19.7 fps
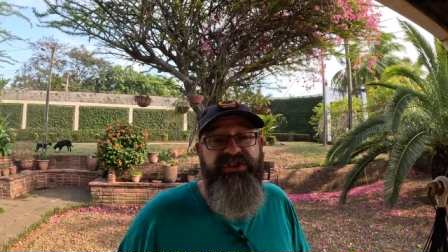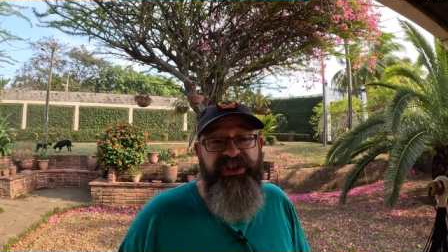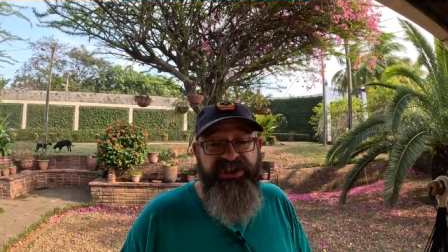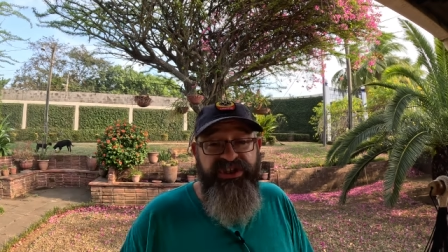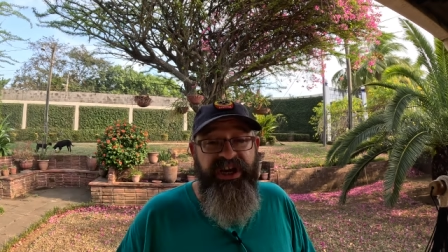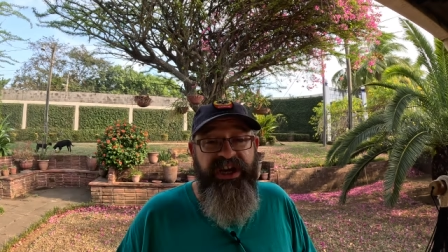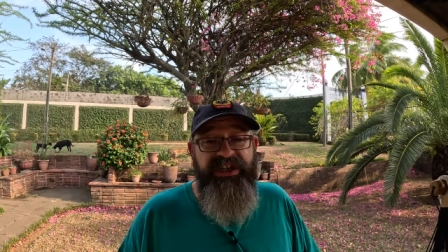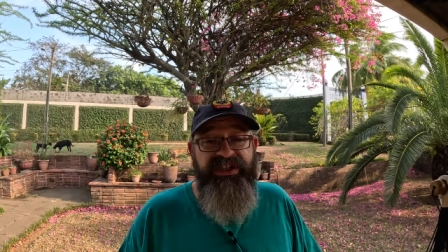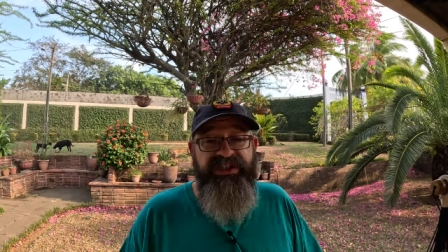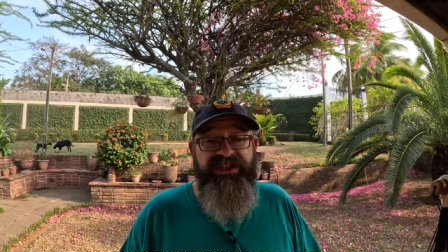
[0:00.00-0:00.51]
to
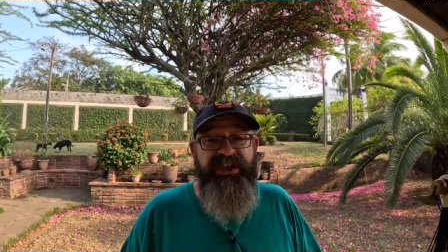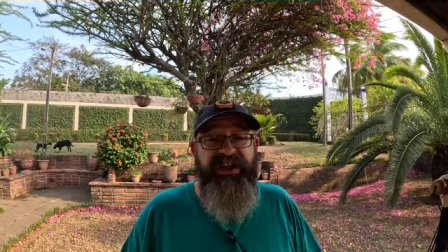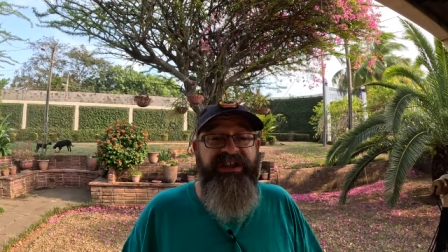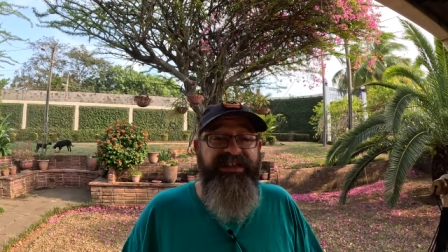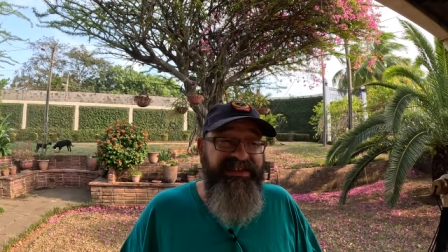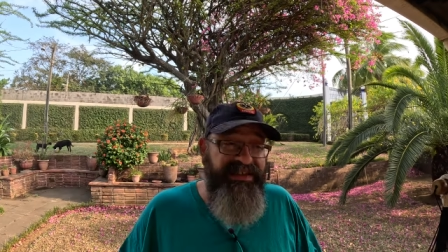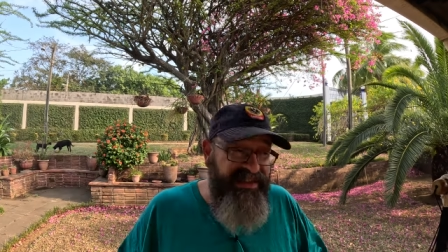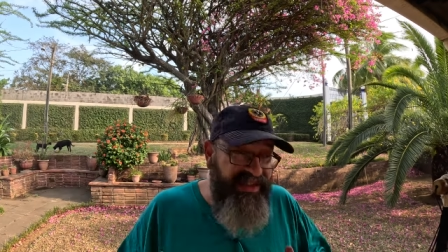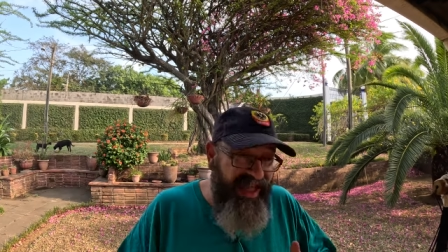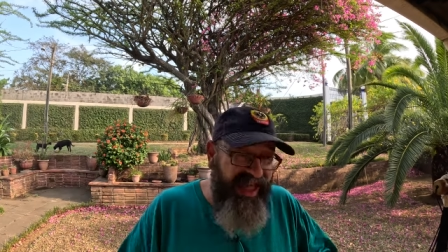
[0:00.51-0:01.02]
change
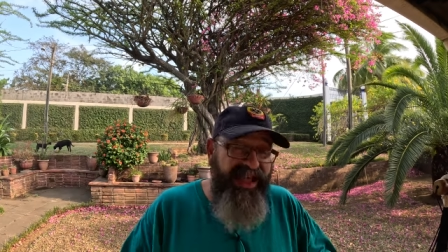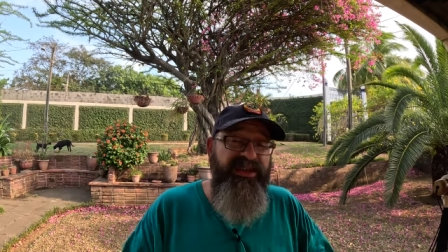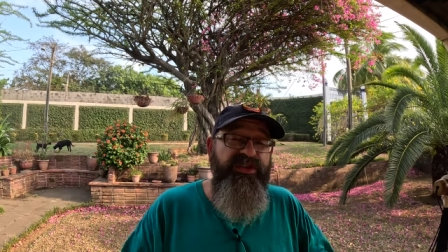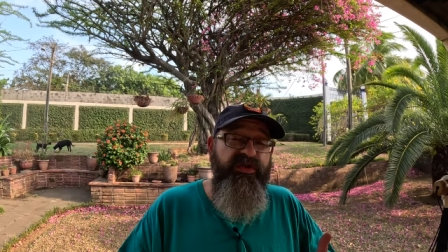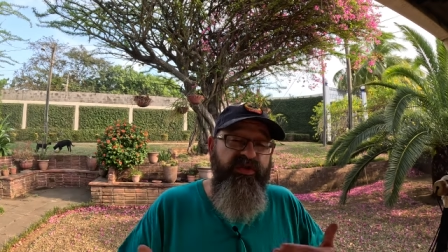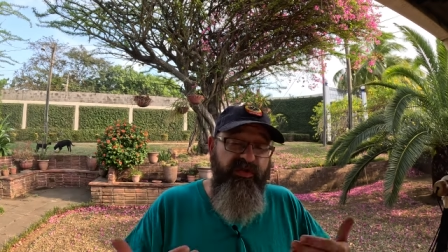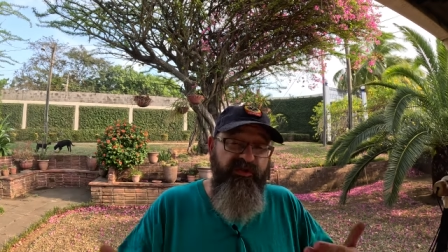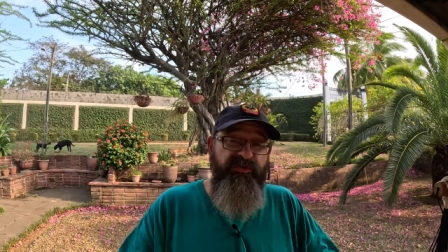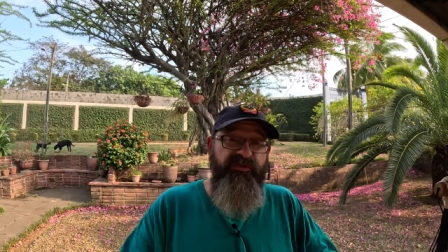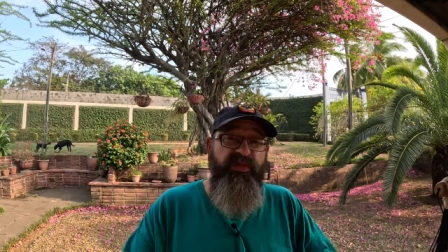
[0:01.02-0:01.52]
things. Then
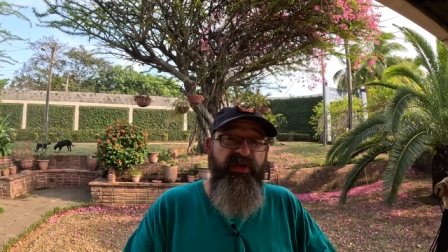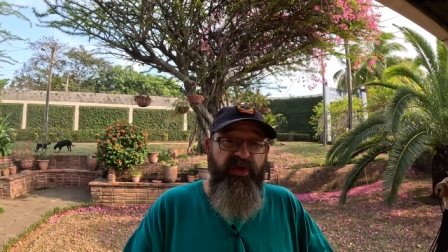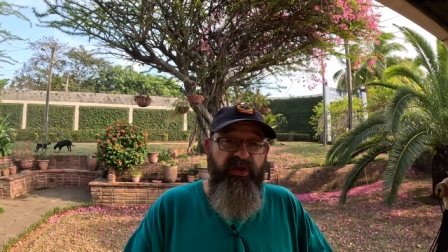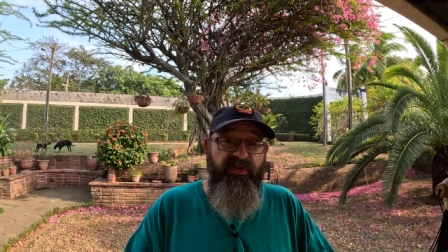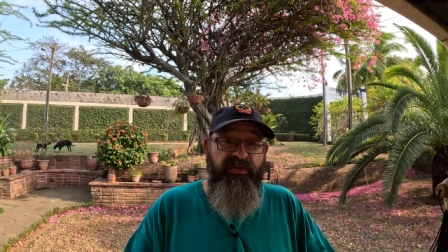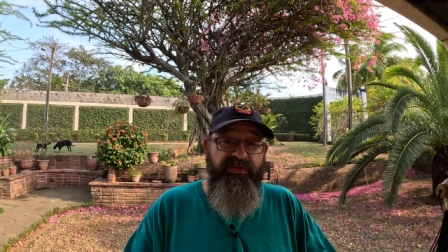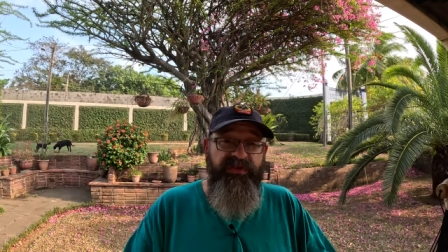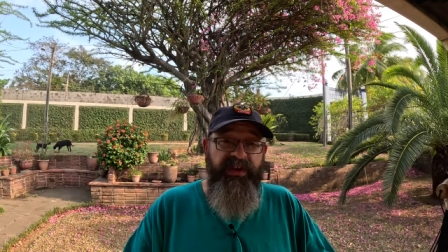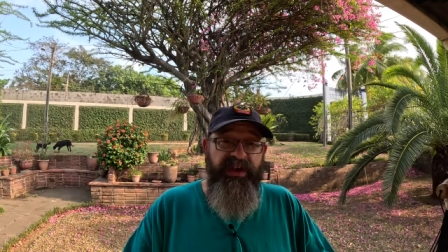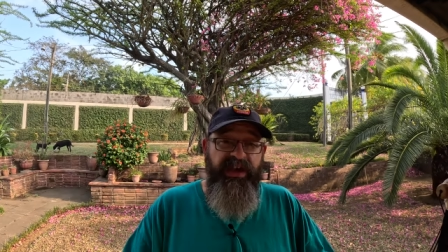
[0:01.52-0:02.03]
you have
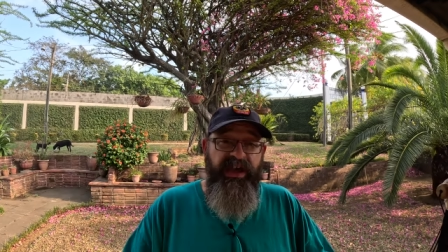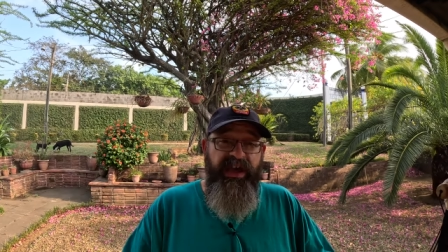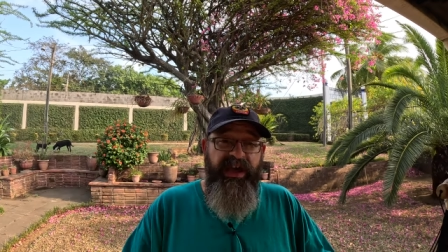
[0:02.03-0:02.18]
moved